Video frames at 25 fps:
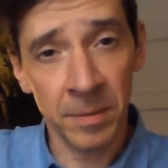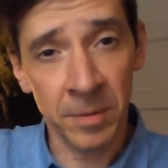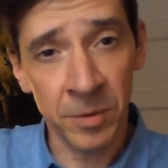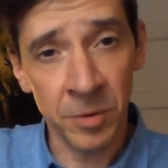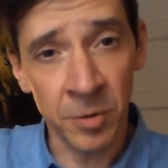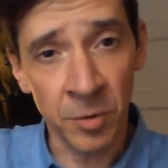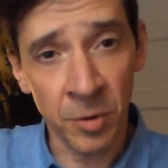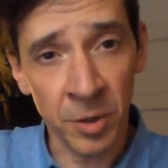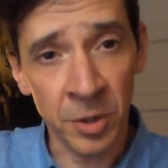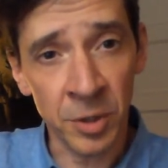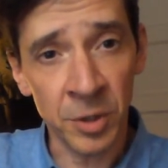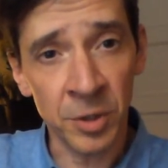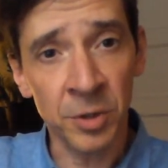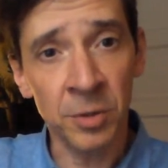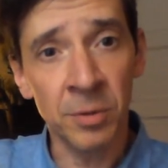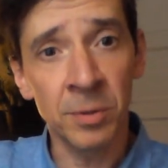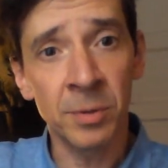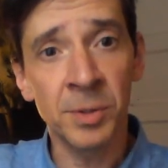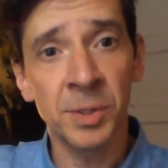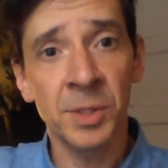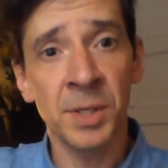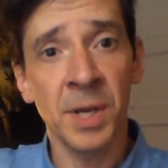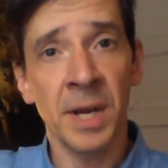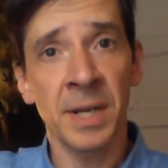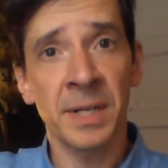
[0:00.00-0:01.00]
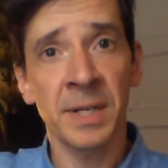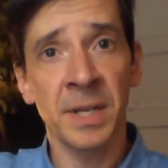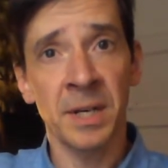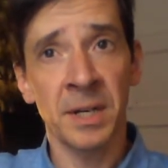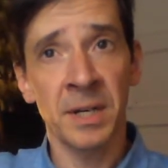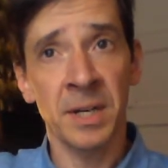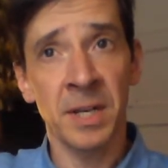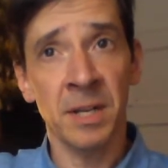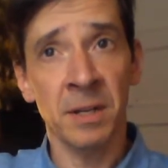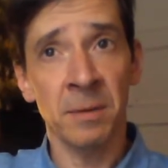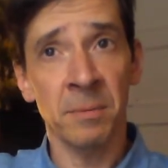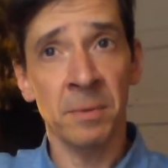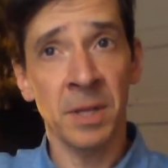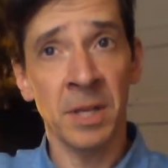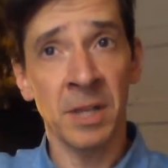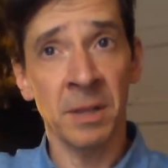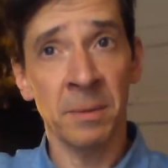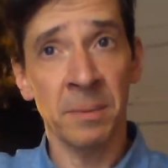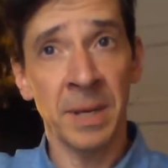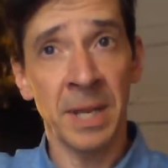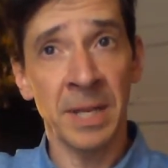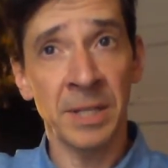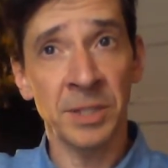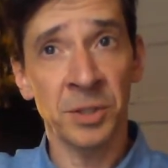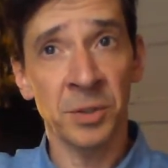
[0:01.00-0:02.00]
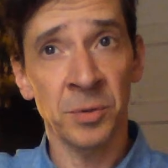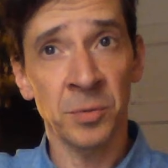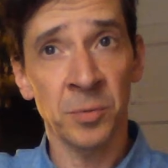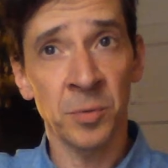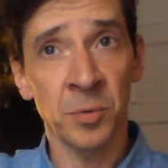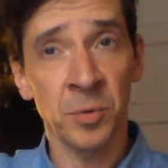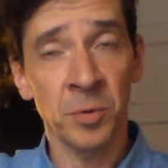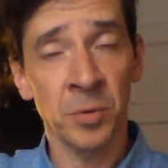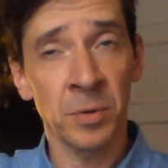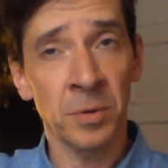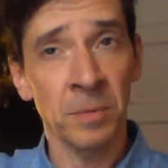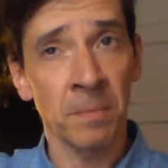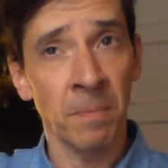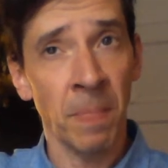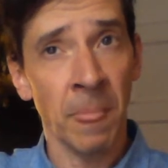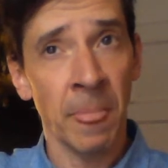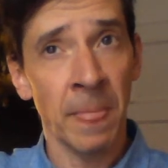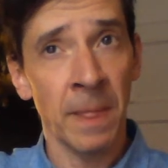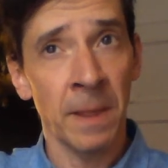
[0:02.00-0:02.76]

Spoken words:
You can use the identity elimination rule